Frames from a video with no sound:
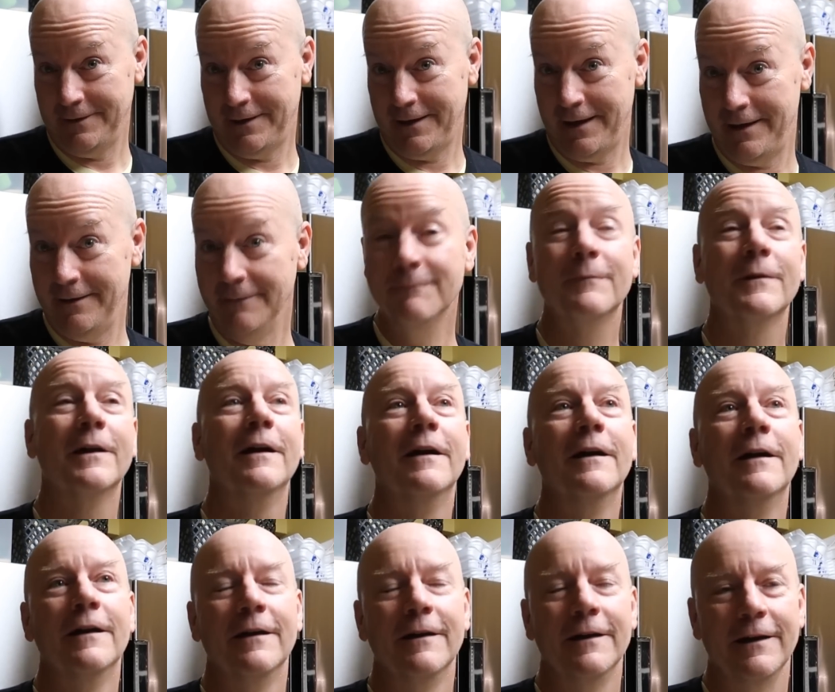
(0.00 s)
Okay.
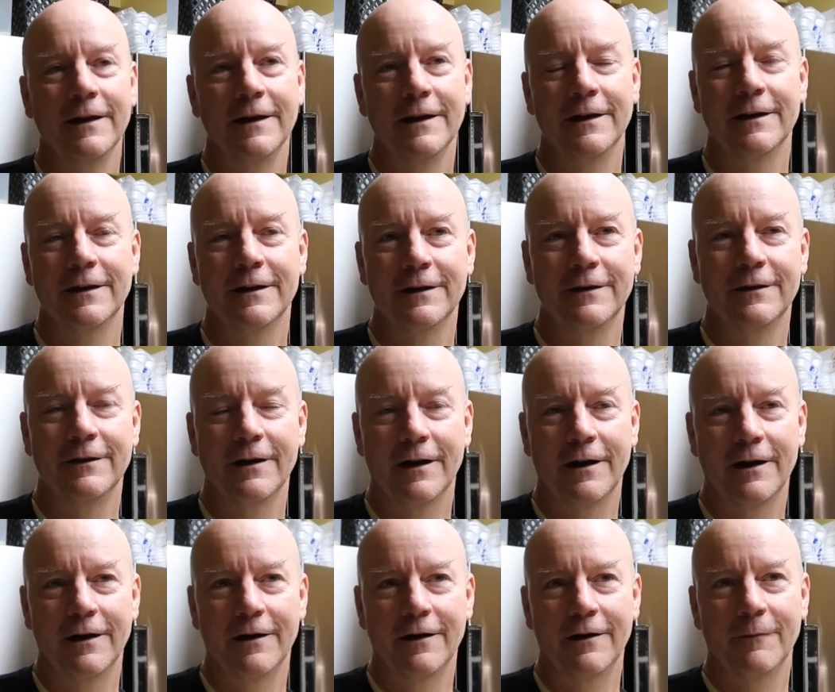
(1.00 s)
And
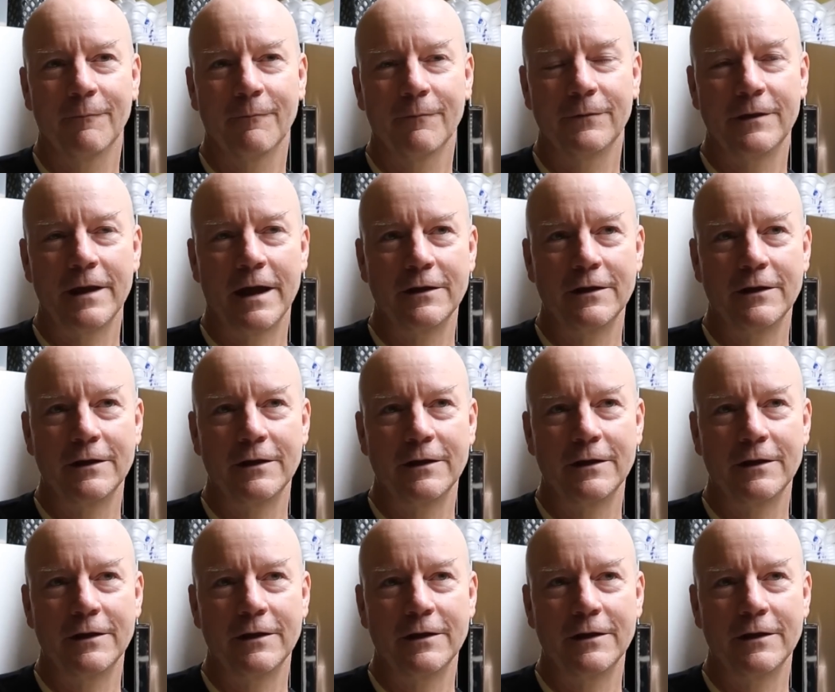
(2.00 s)
um,